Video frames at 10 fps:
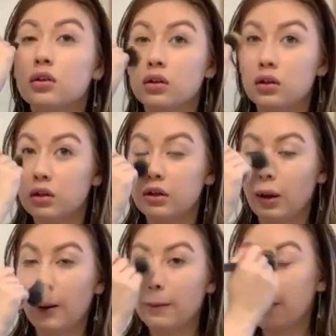I'm now
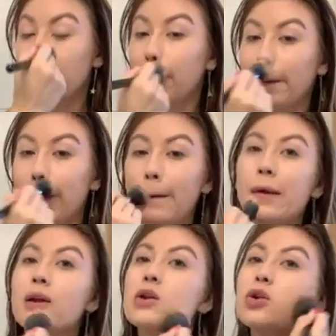going in
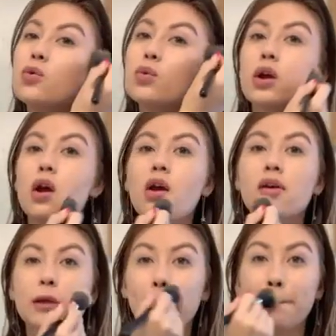with
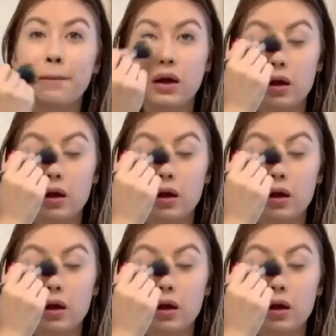my,